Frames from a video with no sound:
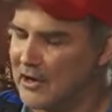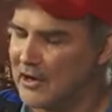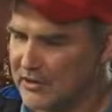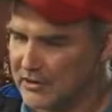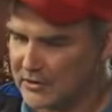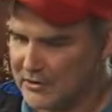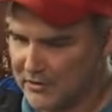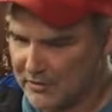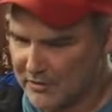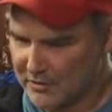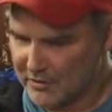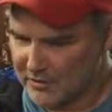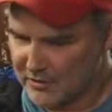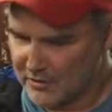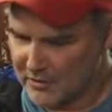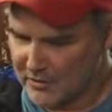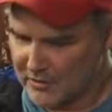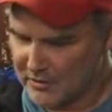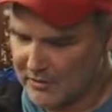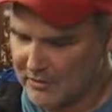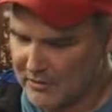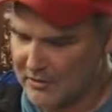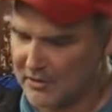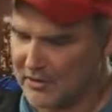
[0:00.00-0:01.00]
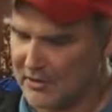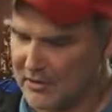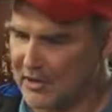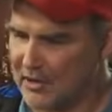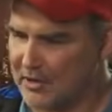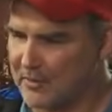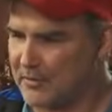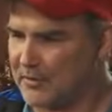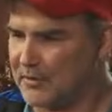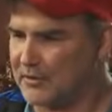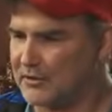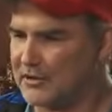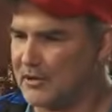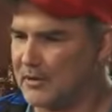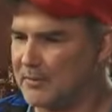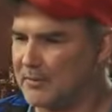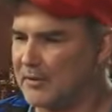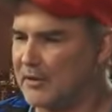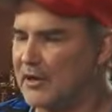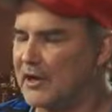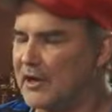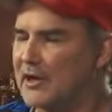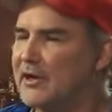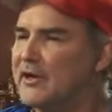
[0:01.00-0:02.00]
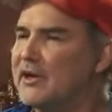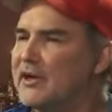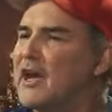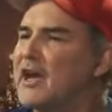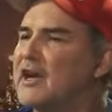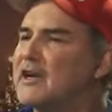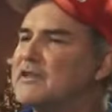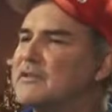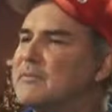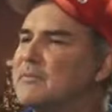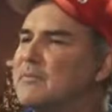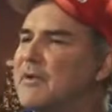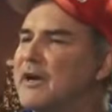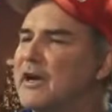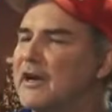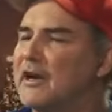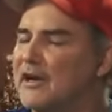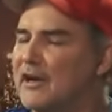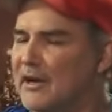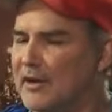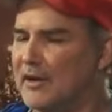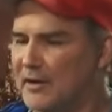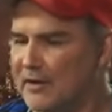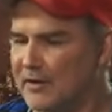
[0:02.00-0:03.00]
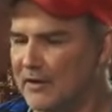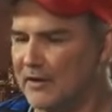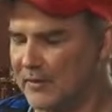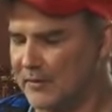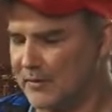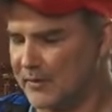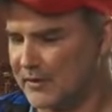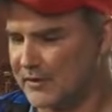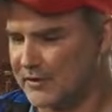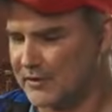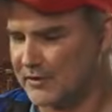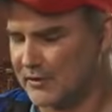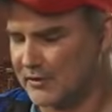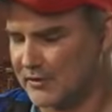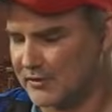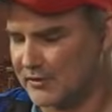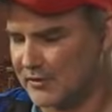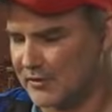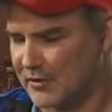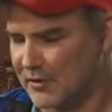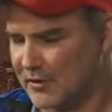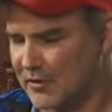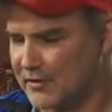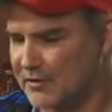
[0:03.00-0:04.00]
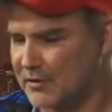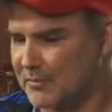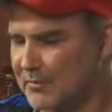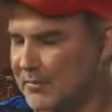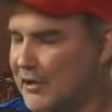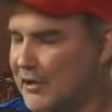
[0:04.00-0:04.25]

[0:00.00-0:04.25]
So a girl puts up her hand. Yes, Becky, what's your story? So